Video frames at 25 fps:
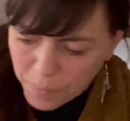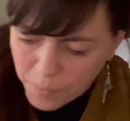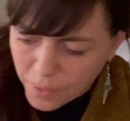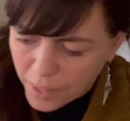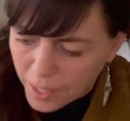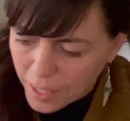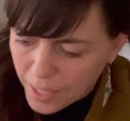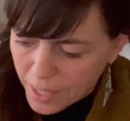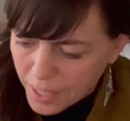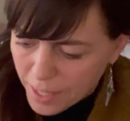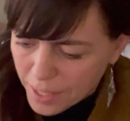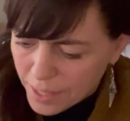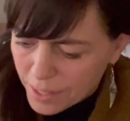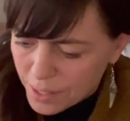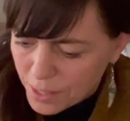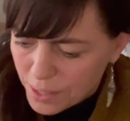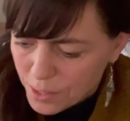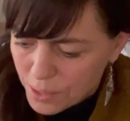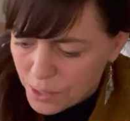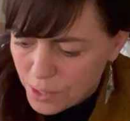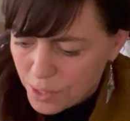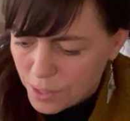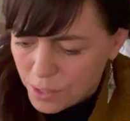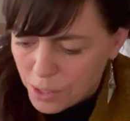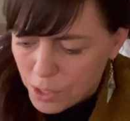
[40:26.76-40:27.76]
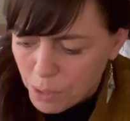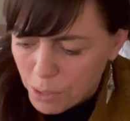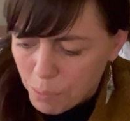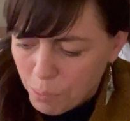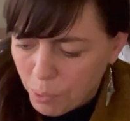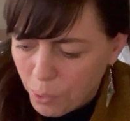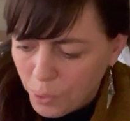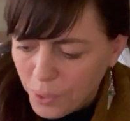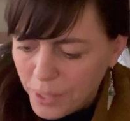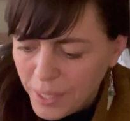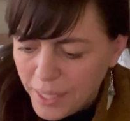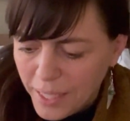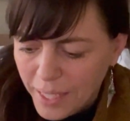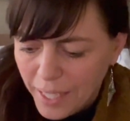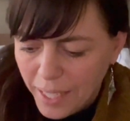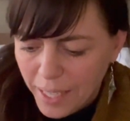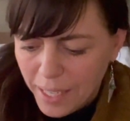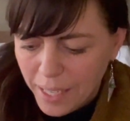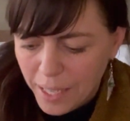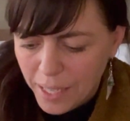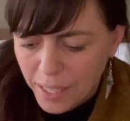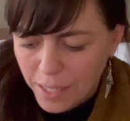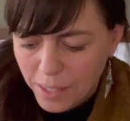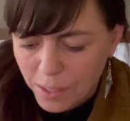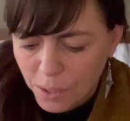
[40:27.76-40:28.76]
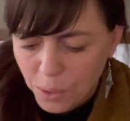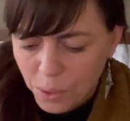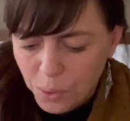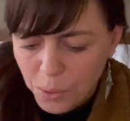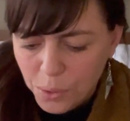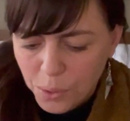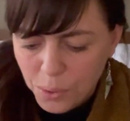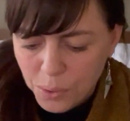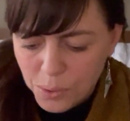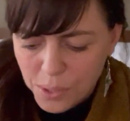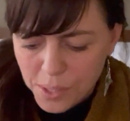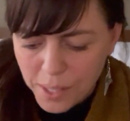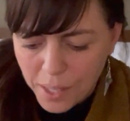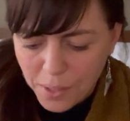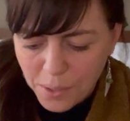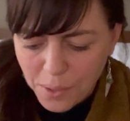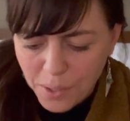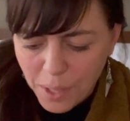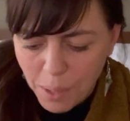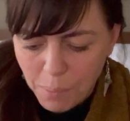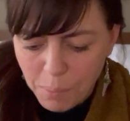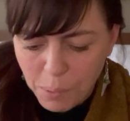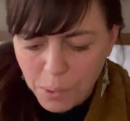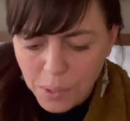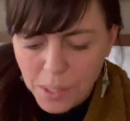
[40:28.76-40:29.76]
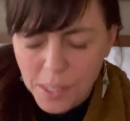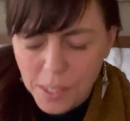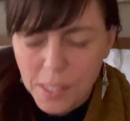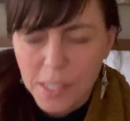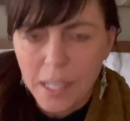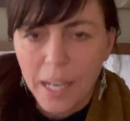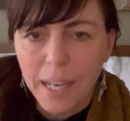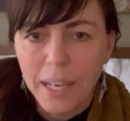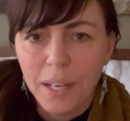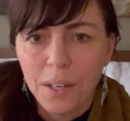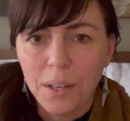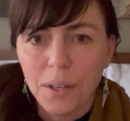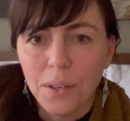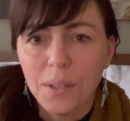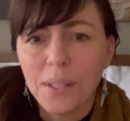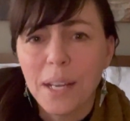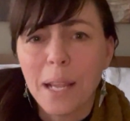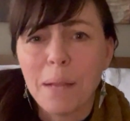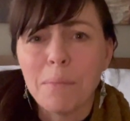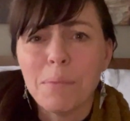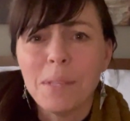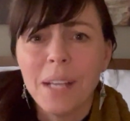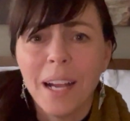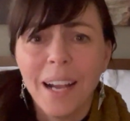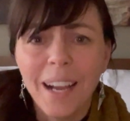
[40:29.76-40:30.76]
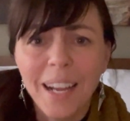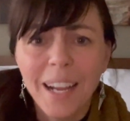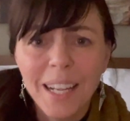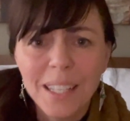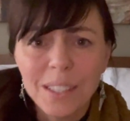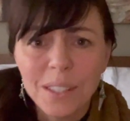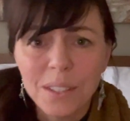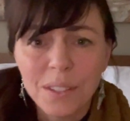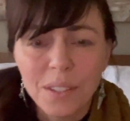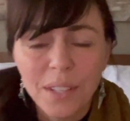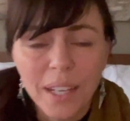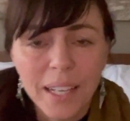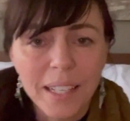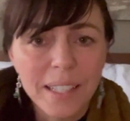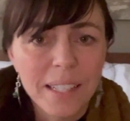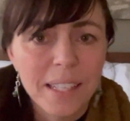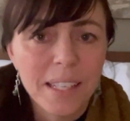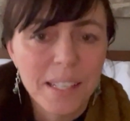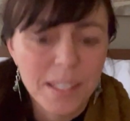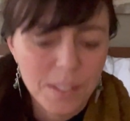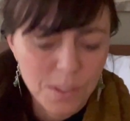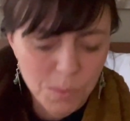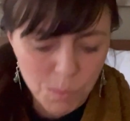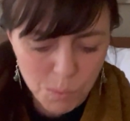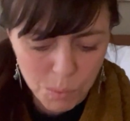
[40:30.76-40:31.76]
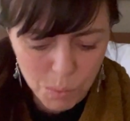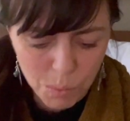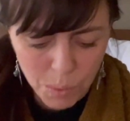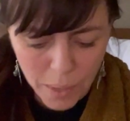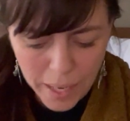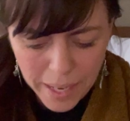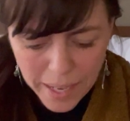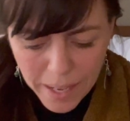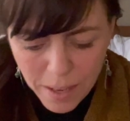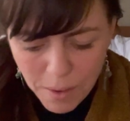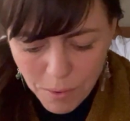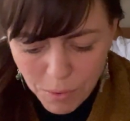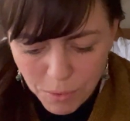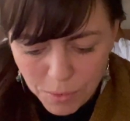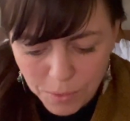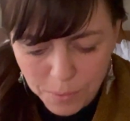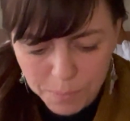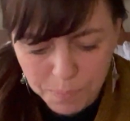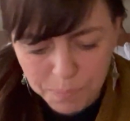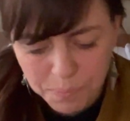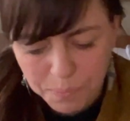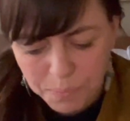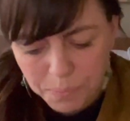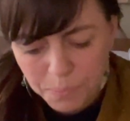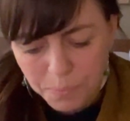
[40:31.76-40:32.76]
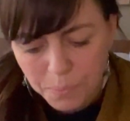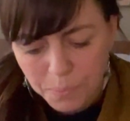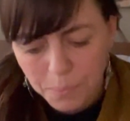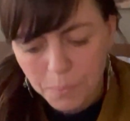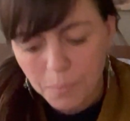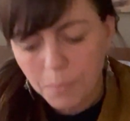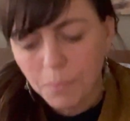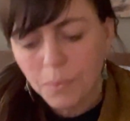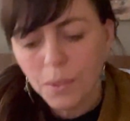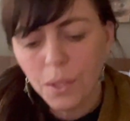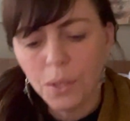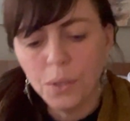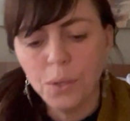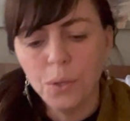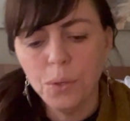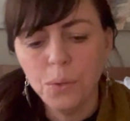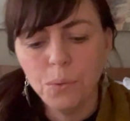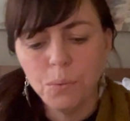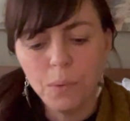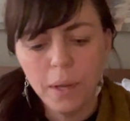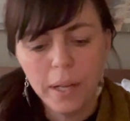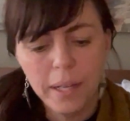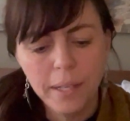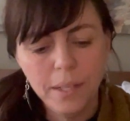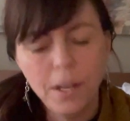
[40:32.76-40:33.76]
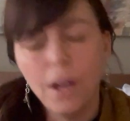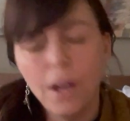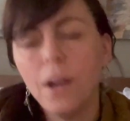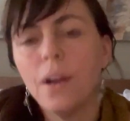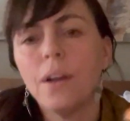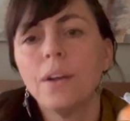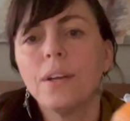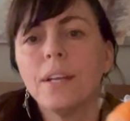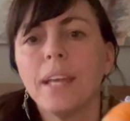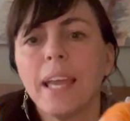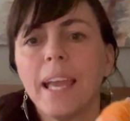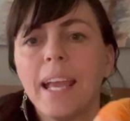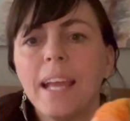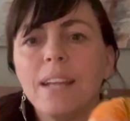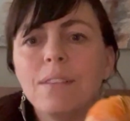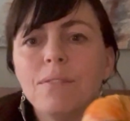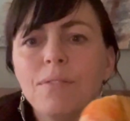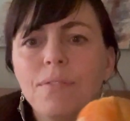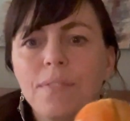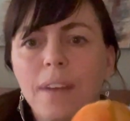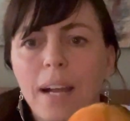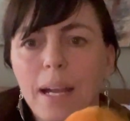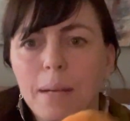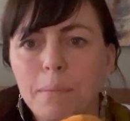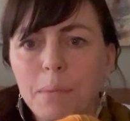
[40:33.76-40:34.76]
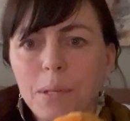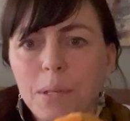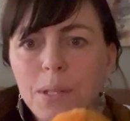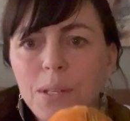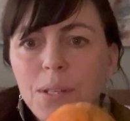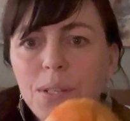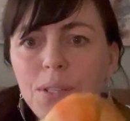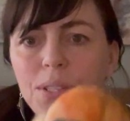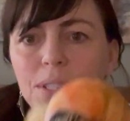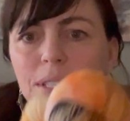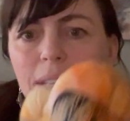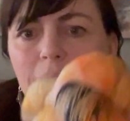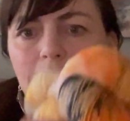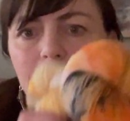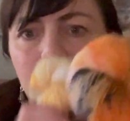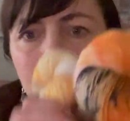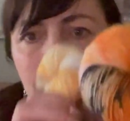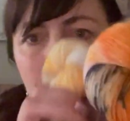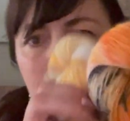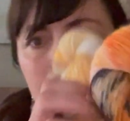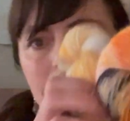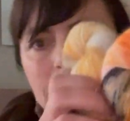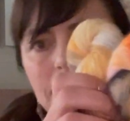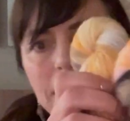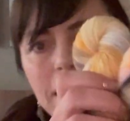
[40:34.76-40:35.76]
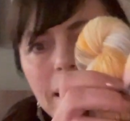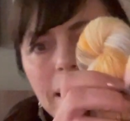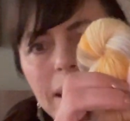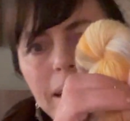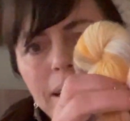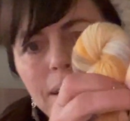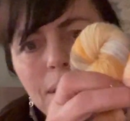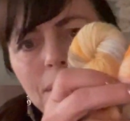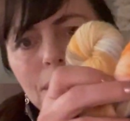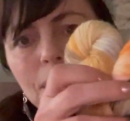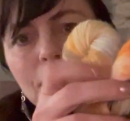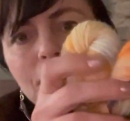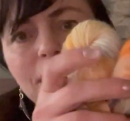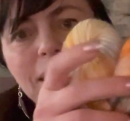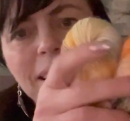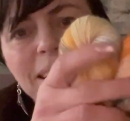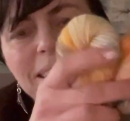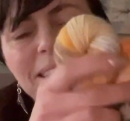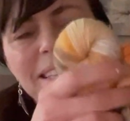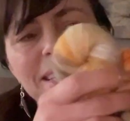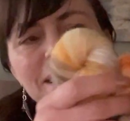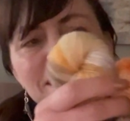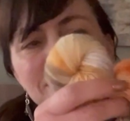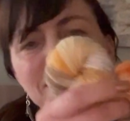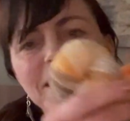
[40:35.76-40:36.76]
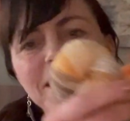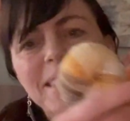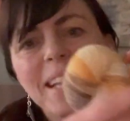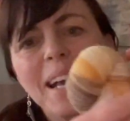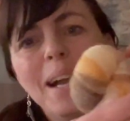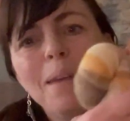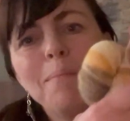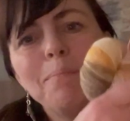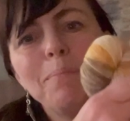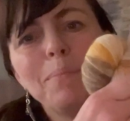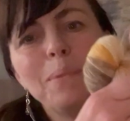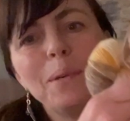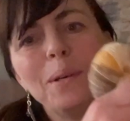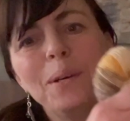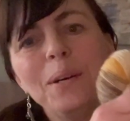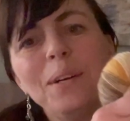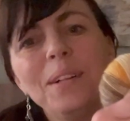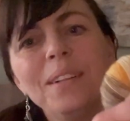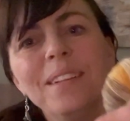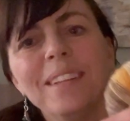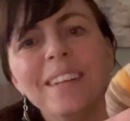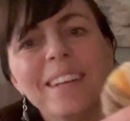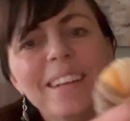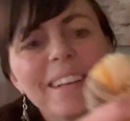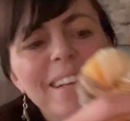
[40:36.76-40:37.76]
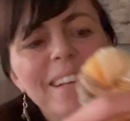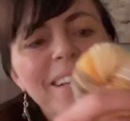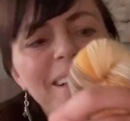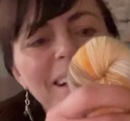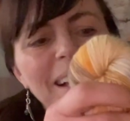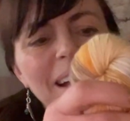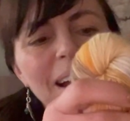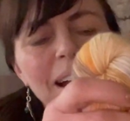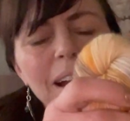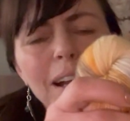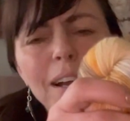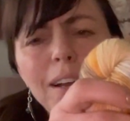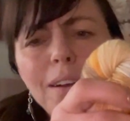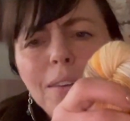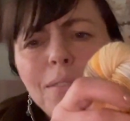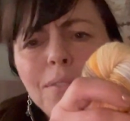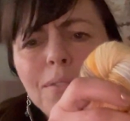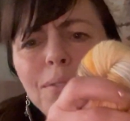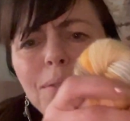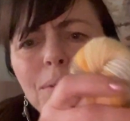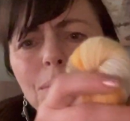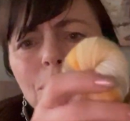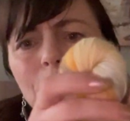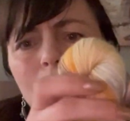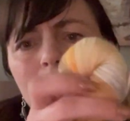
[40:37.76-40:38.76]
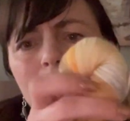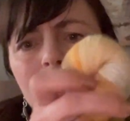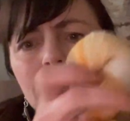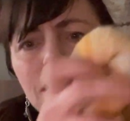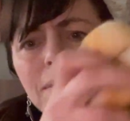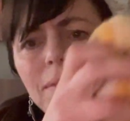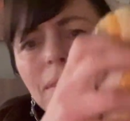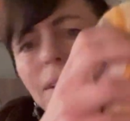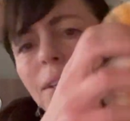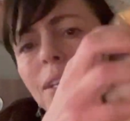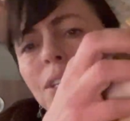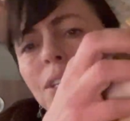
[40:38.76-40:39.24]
is supporting a local Southern Alberta dyer named Tyler and his wife. who run Arcane Fibers, and here is a sample of what he very